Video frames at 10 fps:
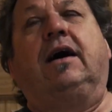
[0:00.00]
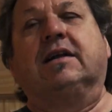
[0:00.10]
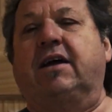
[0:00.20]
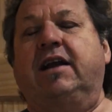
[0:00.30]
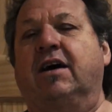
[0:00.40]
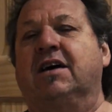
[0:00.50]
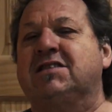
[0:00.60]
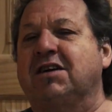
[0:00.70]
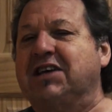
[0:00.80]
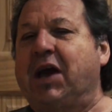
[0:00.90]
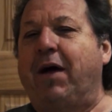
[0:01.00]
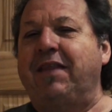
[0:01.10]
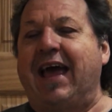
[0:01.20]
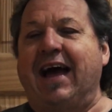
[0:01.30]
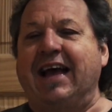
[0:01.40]
I don't know. So to go up
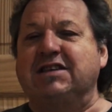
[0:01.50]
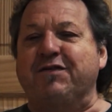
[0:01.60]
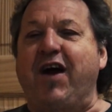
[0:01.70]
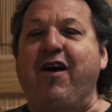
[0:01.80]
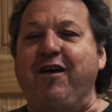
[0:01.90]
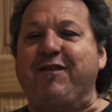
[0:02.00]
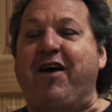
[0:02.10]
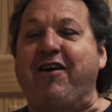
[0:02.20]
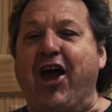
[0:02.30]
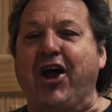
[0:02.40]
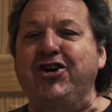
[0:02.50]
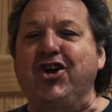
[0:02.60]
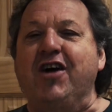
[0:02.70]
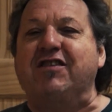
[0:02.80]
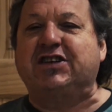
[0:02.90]
there is a very, very
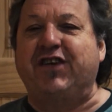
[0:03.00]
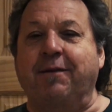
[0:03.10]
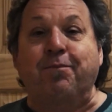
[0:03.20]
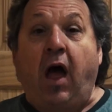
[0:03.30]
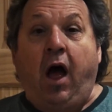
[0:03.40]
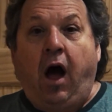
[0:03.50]
nervous thing.